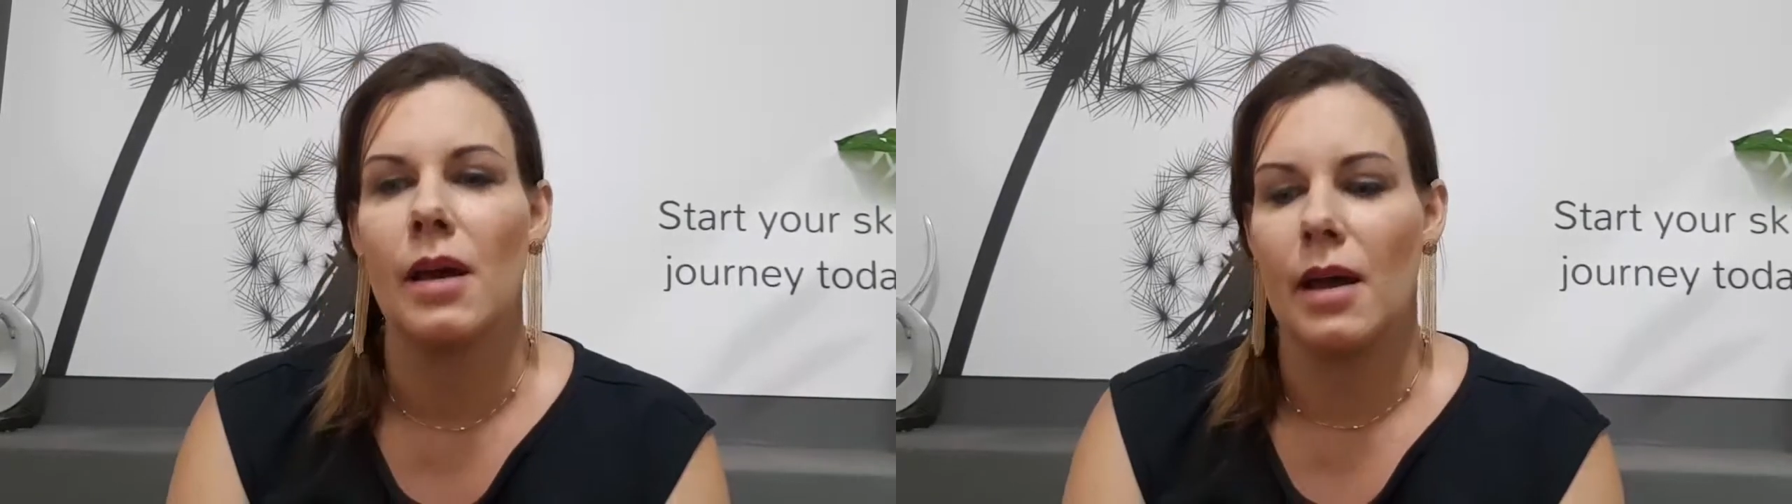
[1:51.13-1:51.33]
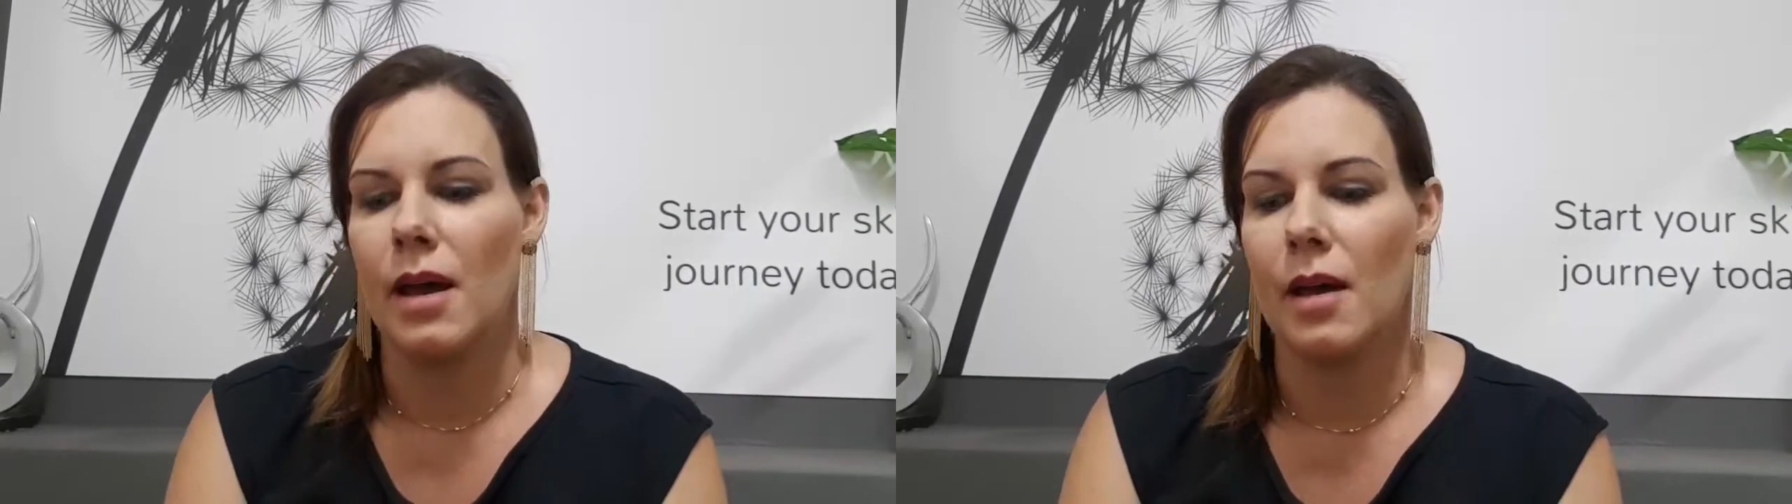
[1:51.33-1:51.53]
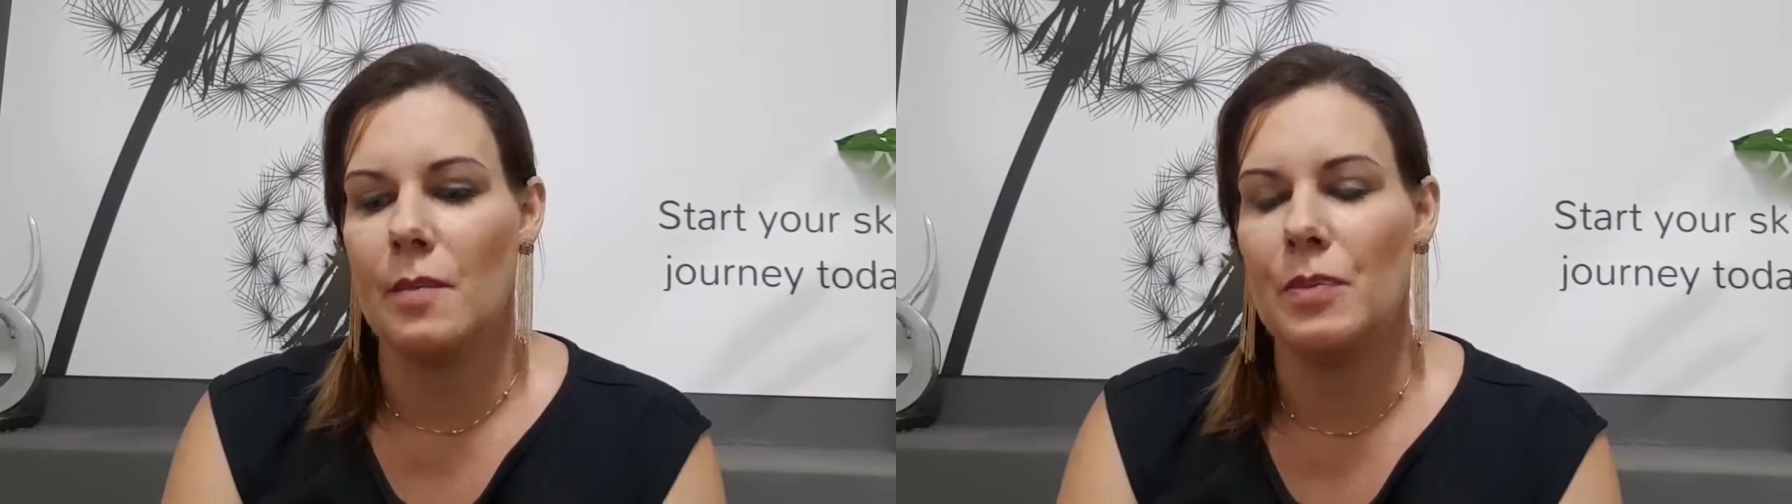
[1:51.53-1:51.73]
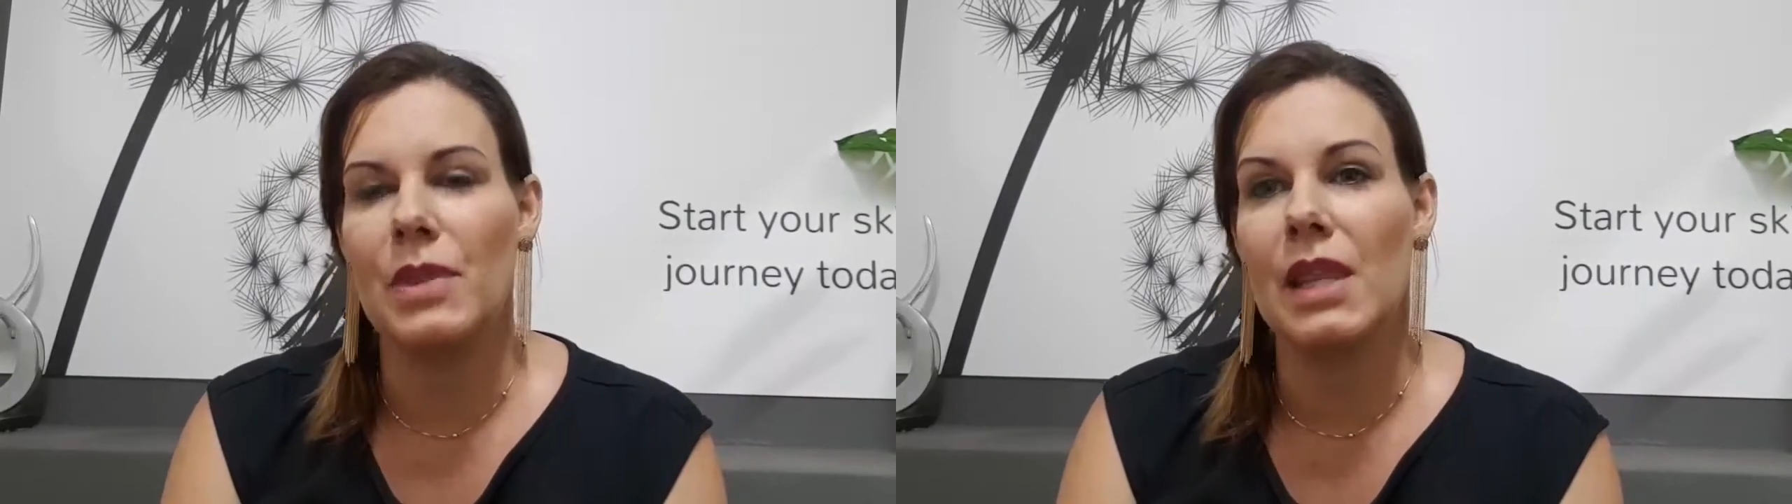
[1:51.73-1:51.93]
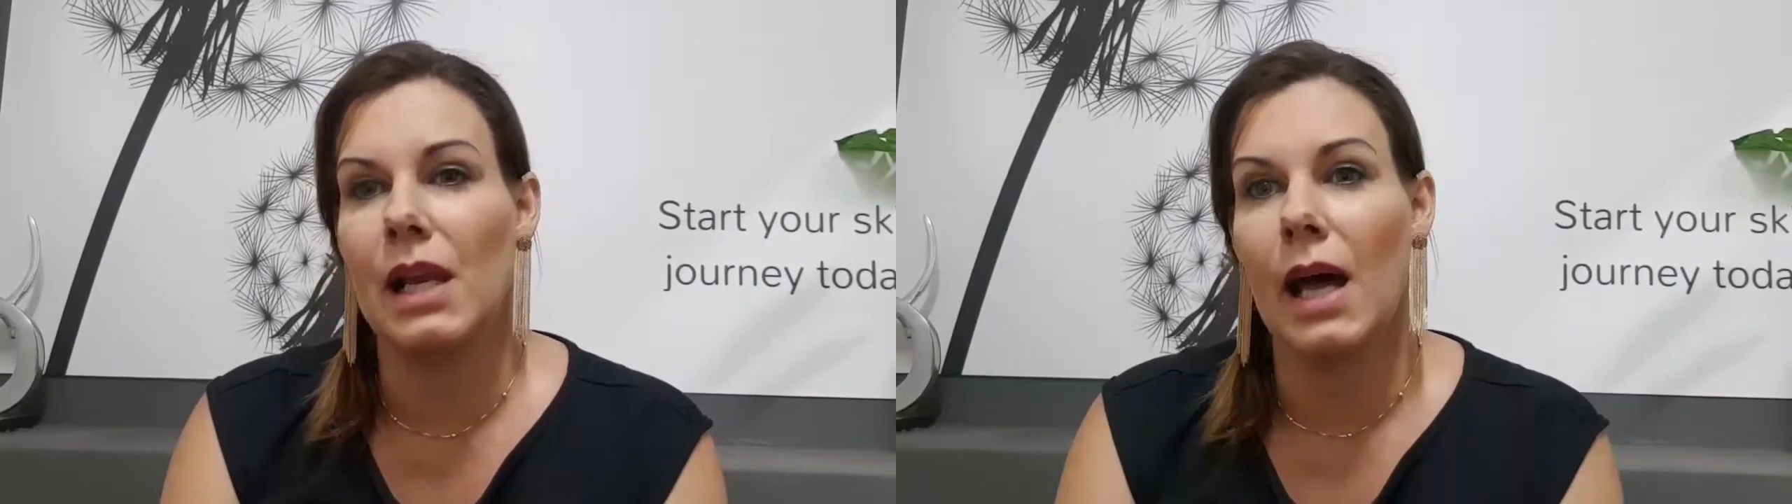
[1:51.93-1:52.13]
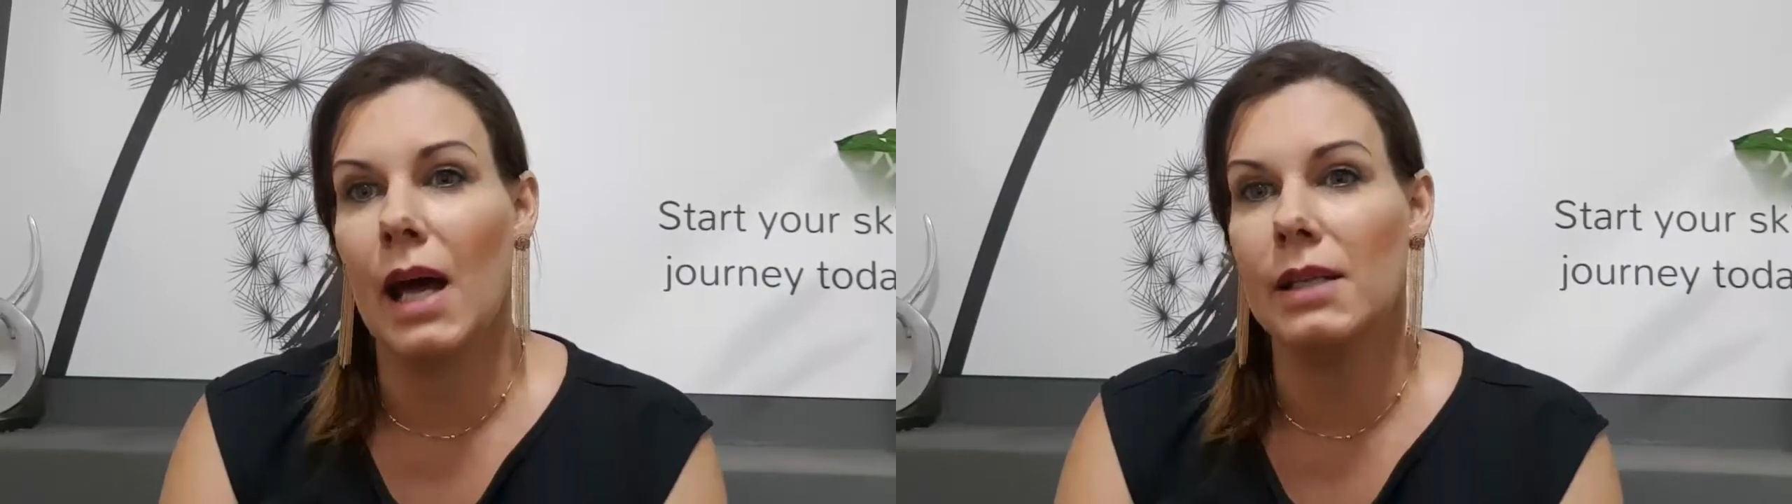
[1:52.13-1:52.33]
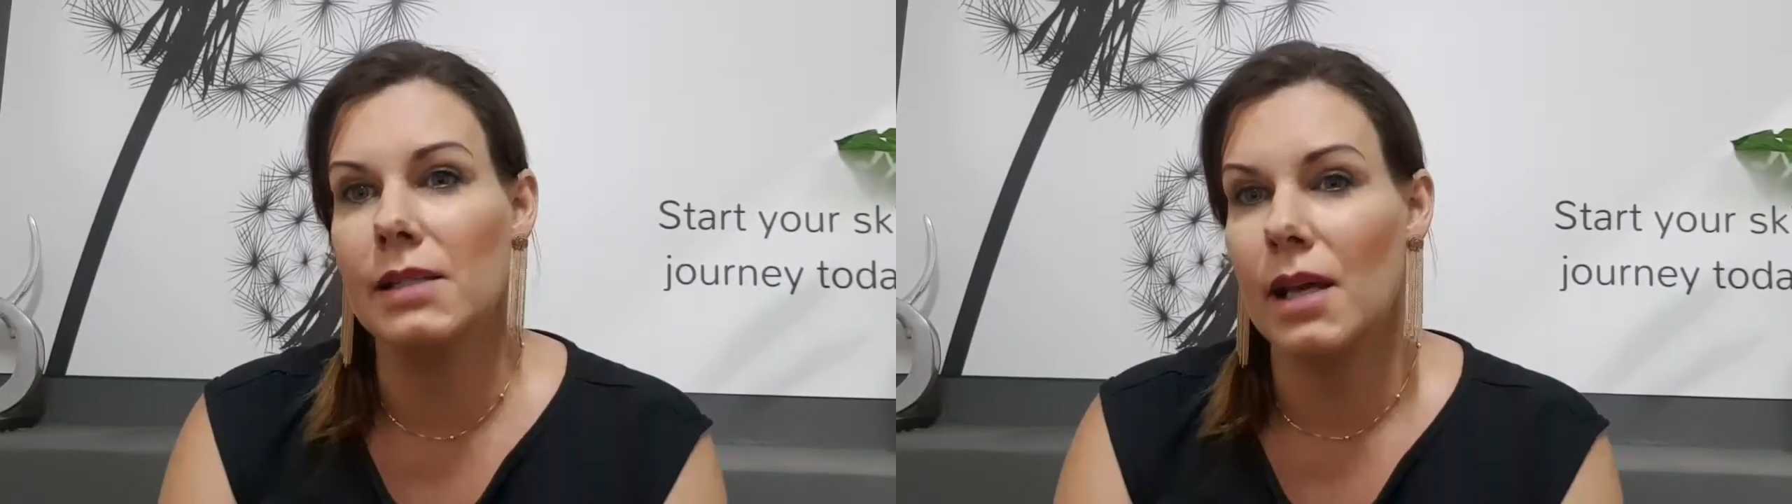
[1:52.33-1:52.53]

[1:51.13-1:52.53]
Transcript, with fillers: Um, the lines